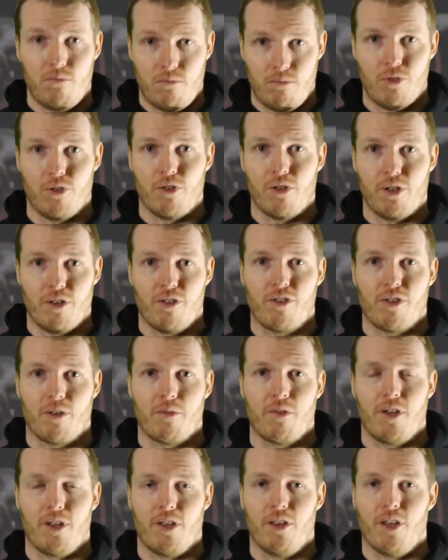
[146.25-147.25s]
doing
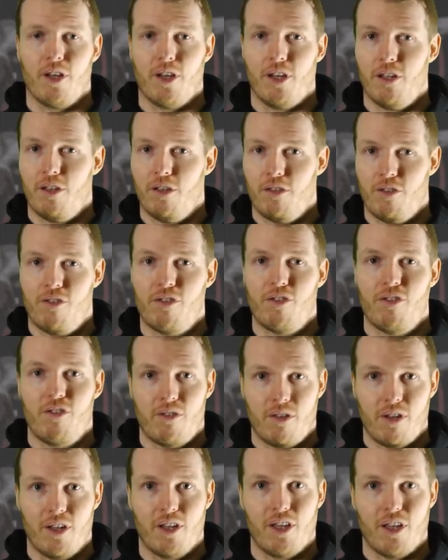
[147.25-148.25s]
something that is
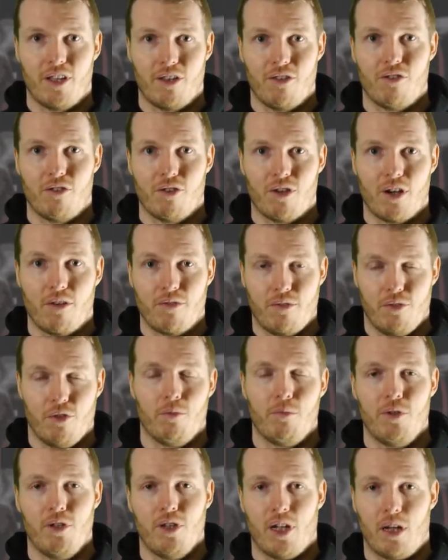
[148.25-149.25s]
akin to a full
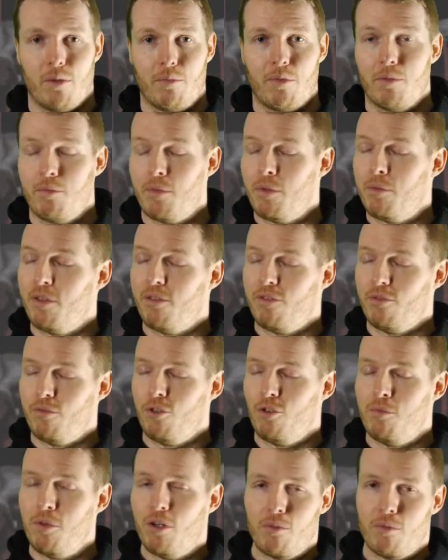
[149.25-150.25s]
pull-up, and maybe even
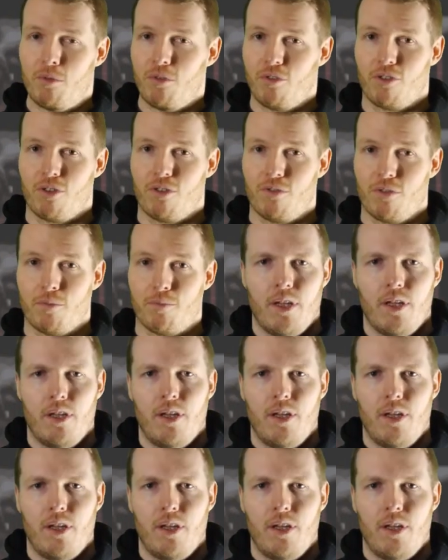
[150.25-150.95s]
do multiples of them.